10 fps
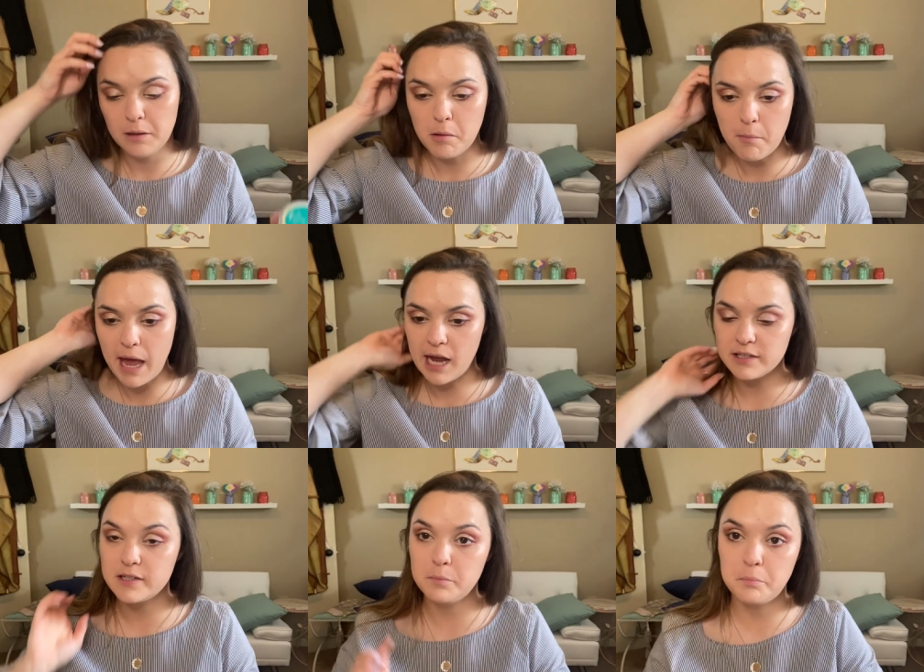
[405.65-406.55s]

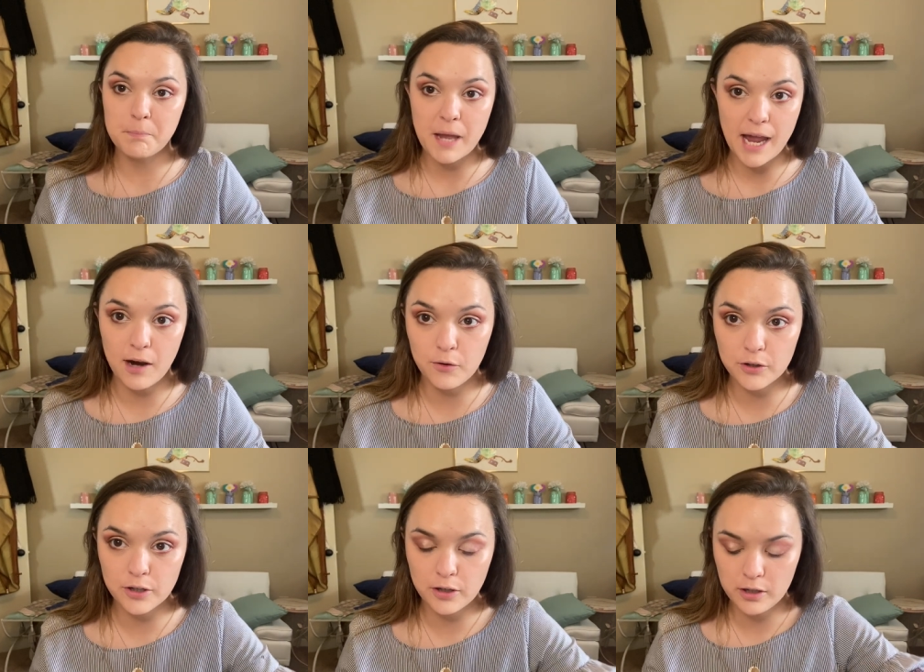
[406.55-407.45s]
Matte
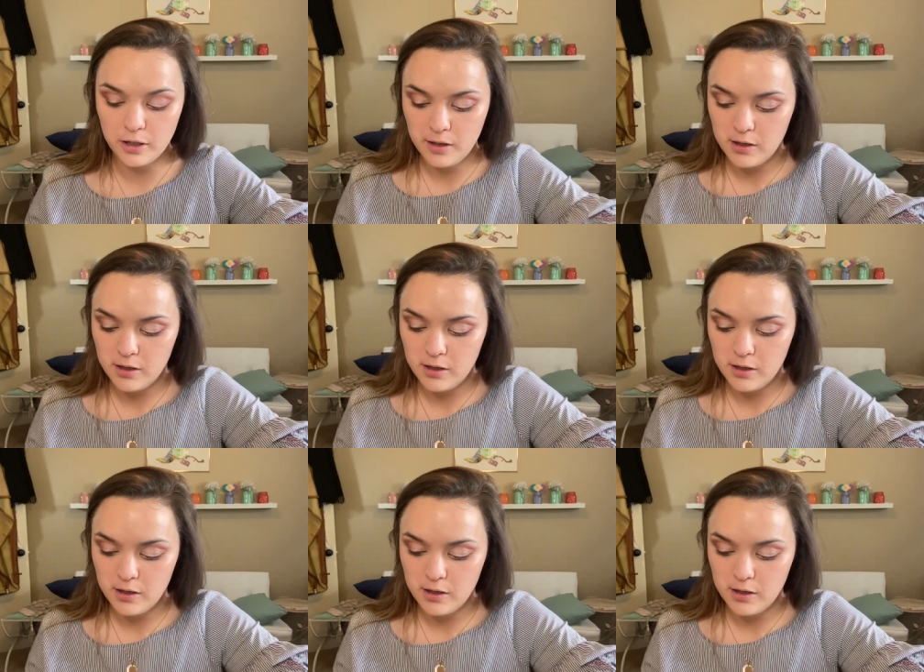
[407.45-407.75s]
Powder.